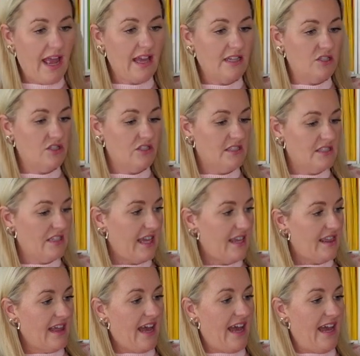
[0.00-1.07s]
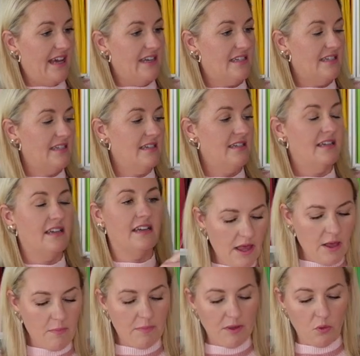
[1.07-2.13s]
end just like that.
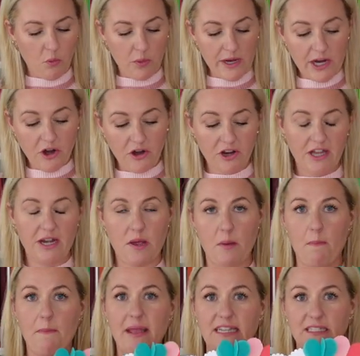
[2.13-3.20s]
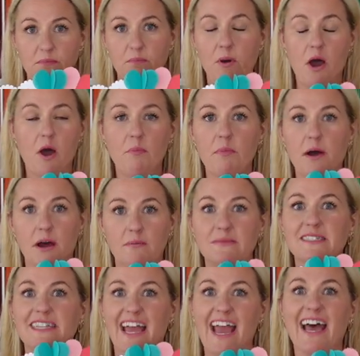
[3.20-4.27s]
But we are gonna make some
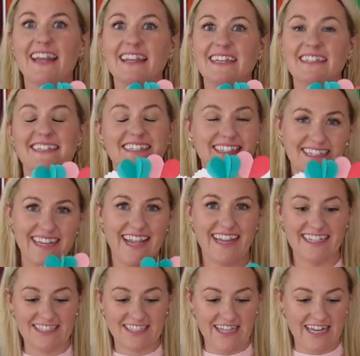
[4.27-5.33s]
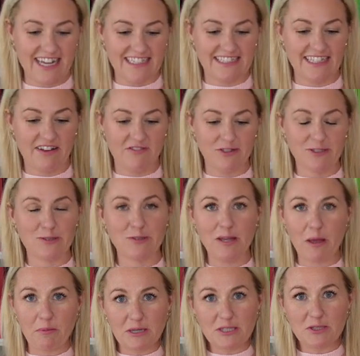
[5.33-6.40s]
pom-poms to add this and to take it to the next level. So
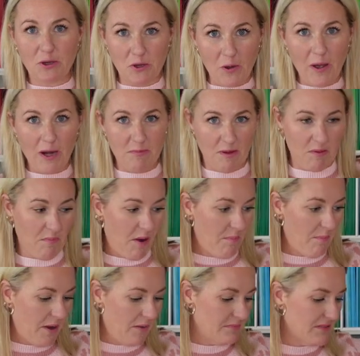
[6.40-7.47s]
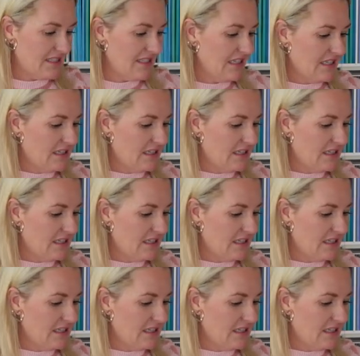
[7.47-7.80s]
let me show you how to make pom-poms.